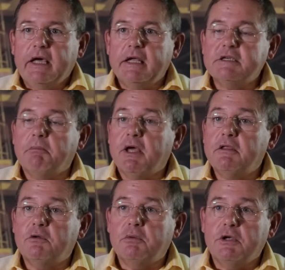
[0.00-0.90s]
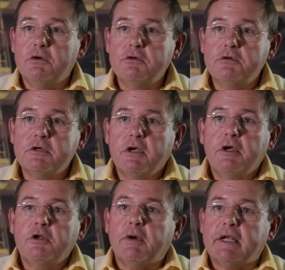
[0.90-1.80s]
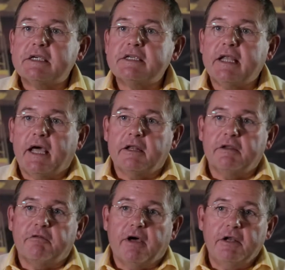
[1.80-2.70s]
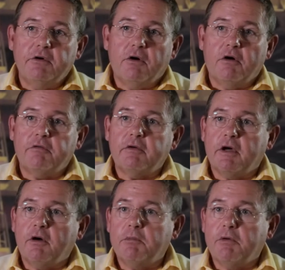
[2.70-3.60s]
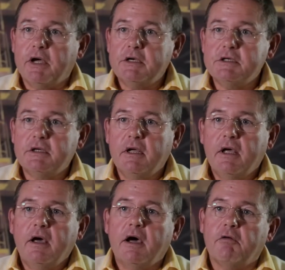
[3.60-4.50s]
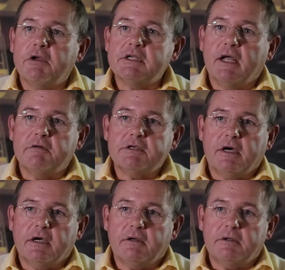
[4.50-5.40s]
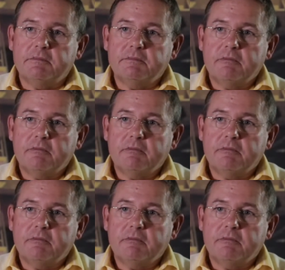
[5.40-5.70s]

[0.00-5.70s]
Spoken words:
It's a method we use to understand the value of our operation over its life cycle.